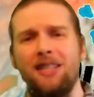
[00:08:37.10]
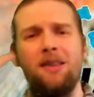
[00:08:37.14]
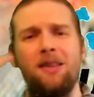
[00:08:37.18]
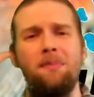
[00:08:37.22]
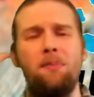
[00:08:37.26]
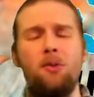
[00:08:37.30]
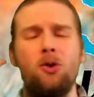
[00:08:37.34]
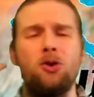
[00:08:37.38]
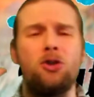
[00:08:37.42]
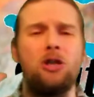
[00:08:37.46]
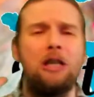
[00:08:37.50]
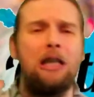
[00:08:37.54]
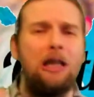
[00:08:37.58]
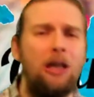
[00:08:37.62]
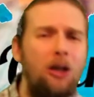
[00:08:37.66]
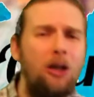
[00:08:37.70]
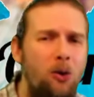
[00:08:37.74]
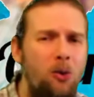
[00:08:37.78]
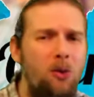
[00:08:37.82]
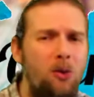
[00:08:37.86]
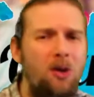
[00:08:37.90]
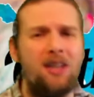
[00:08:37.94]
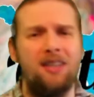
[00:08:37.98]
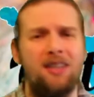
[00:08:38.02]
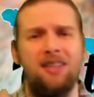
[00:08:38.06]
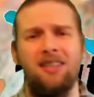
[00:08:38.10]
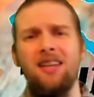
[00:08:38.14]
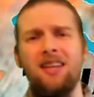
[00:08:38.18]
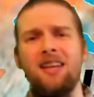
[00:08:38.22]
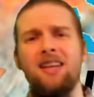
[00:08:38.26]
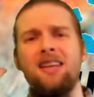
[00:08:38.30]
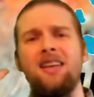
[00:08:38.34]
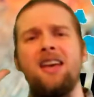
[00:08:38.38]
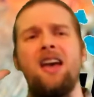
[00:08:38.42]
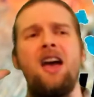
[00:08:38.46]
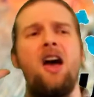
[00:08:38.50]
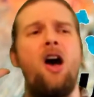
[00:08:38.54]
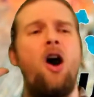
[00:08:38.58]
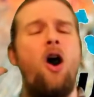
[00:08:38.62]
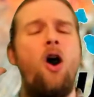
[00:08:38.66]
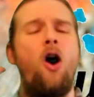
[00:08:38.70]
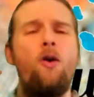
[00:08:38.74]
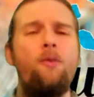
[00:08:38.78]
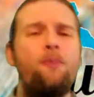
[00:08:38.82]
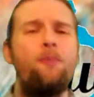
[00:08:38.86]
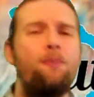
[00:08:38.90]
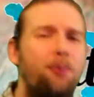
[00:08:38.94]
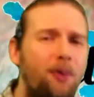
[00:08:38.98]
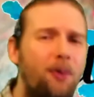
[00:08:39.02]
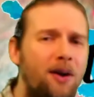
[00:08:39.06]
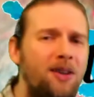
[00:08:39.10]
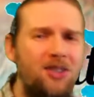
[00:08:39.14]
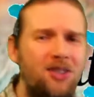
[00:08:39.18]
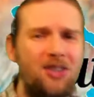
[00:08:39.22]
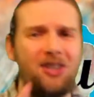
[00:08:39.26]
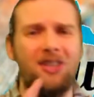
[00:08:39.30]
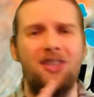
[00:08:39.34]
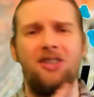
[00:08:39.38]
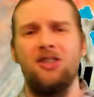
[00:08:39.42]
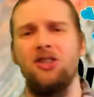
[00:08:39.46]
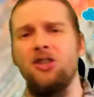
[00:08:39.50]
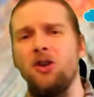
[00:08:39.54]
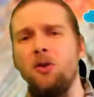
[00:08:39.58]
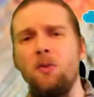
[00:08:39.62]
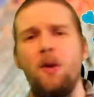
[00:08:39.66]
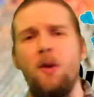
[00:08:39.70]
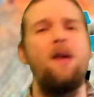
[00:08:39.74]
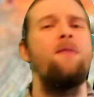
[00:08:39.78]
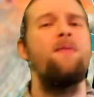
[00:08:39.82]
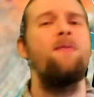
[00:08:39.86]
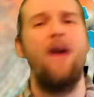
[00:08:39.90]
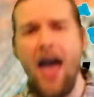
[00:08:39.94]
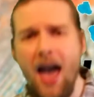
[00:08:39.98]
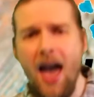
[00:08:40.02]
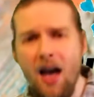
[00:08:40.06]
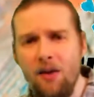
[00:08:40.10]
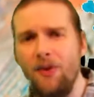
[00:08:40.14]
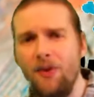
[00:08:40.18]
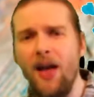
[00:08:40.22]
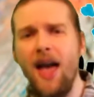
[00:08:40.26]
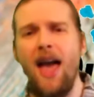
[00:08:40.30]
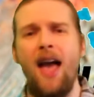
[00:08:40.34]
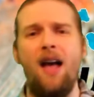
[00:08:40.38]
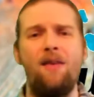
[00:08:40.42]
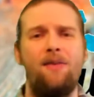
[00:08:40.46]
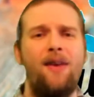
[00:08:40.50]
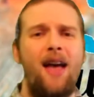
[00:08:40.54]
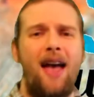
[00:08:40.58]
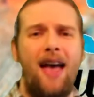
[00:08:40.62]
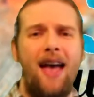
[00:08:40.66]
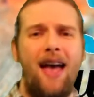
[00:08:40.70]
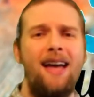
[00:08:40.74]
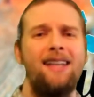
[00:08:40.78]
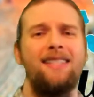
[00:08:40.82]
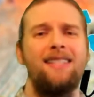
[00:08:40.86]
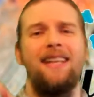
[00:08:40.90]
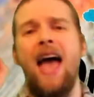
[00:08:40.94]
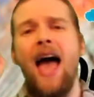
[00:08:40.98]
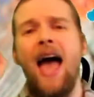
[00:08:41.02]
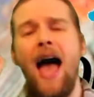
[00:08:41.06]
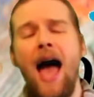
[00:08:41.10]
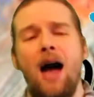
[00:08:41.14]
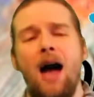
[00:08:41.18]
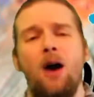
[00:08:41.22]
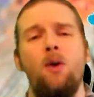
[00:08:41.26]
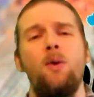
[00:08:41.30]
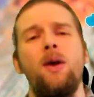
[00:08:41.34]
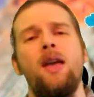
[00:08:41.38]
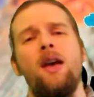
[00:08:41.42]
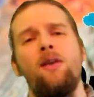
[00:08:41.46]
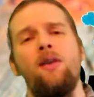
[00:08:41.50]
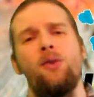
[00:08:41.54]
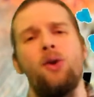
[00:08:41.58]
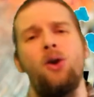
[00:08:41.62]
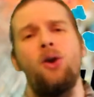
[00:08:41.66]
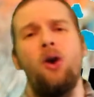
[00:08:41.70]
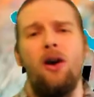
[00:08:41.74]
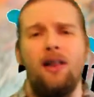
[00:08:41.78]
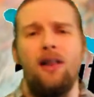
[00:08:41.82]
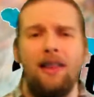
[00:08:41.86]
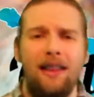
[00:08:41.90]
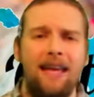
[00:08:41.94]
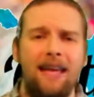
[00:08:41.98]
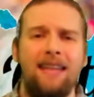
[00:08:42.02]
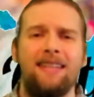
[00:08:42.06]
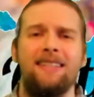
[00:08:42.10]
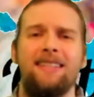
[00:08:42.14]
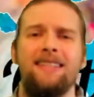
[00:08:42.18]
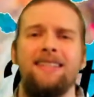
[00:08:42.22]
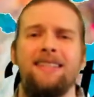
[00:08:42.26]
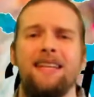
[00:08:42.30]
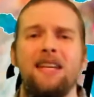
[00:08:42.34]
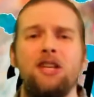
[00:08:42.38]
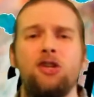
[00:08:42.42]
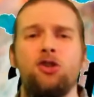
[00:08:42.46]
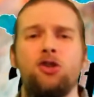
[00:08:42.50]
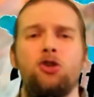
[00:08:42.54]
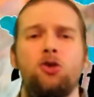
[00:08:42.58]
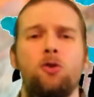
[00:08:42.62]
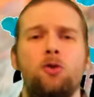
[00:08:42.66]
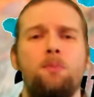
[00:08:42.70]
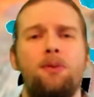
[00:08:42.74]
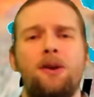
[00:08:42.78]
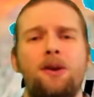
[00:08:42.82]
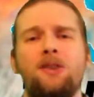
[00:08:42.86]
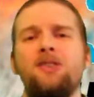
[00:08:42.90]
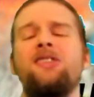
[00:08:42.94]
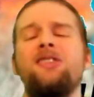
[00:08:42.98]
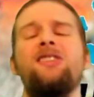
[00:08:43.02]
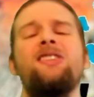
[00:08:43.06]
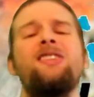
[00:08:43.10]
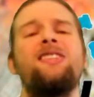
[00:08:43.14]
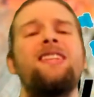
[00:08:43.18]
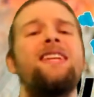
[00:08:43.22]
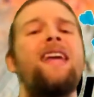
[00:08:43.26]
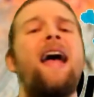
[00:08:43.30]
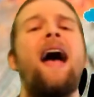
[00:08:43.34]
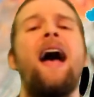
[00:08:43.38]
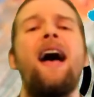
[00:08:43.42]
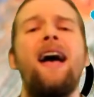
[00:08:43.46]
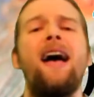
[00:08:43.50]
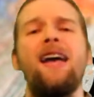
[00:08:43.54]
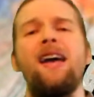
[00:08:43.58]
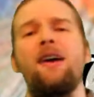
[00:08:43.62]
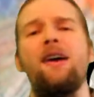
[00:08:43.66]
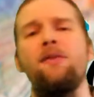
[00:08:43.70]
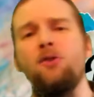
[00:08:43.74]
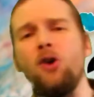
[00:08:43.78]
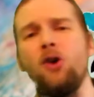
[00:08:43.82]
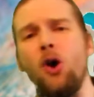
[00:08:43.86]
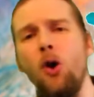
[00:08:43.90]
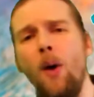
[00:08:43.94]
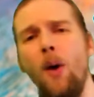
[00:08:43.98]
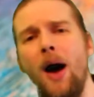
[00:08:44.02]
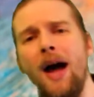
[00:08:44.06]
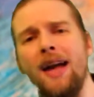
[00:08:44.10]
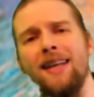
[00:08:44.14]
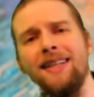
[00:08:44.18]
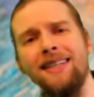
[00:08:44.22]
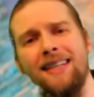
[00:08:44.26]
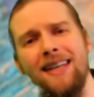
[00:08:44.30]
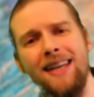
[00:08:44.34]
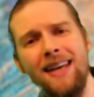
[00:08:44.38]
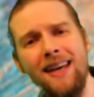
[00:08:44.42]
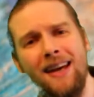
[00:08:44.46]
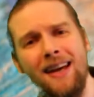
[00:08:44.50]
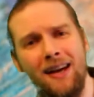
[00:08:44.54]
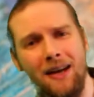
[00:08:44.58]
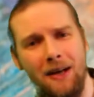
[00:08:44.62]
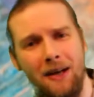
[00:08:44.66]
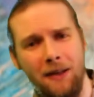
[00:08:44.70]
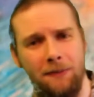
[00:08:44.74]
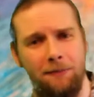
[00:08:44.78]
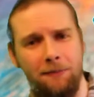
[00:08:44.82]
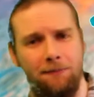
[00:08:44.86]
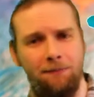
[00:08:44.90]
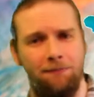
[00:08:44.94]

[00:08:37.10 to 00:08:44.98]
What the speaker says: the most lunatic of presidents that we have ever had. How he ever got elected into presidency, I have no idea.